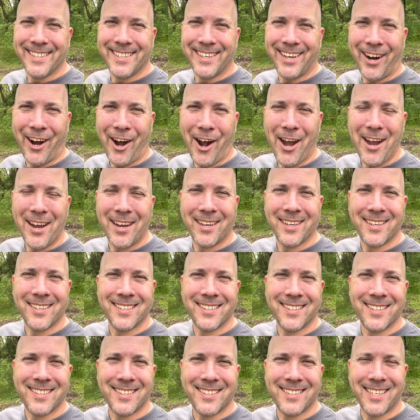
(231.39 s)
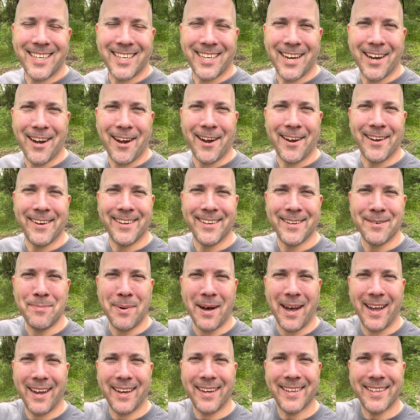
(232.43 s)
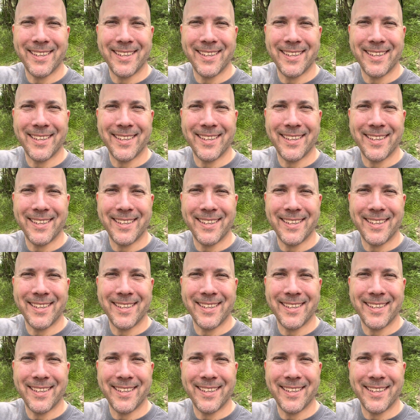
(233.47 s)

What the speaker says: All right, take care. Bye.